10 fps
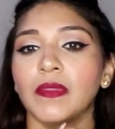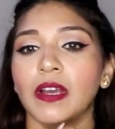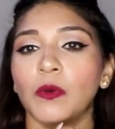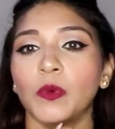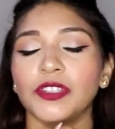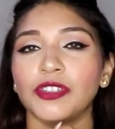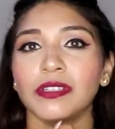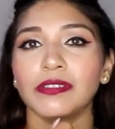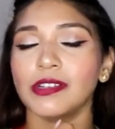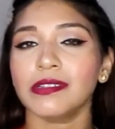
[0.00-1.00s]
which
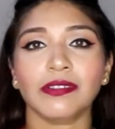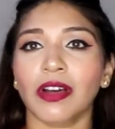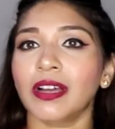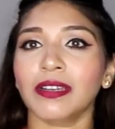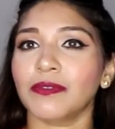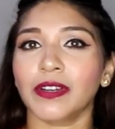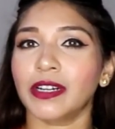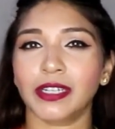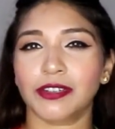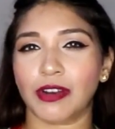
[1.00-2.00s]
is just not
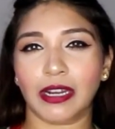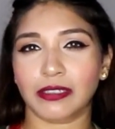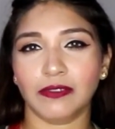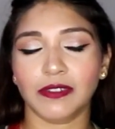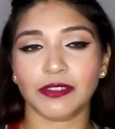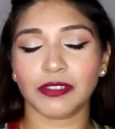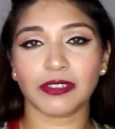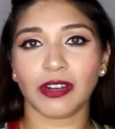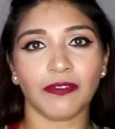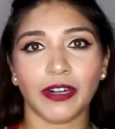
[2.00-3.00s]
very attractive. It's
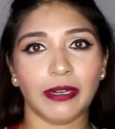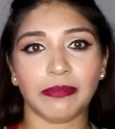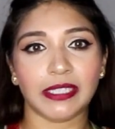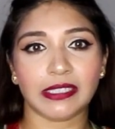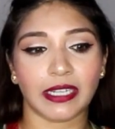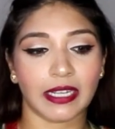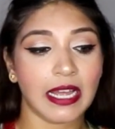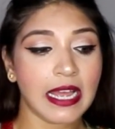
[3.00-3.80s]
just not very pleasing.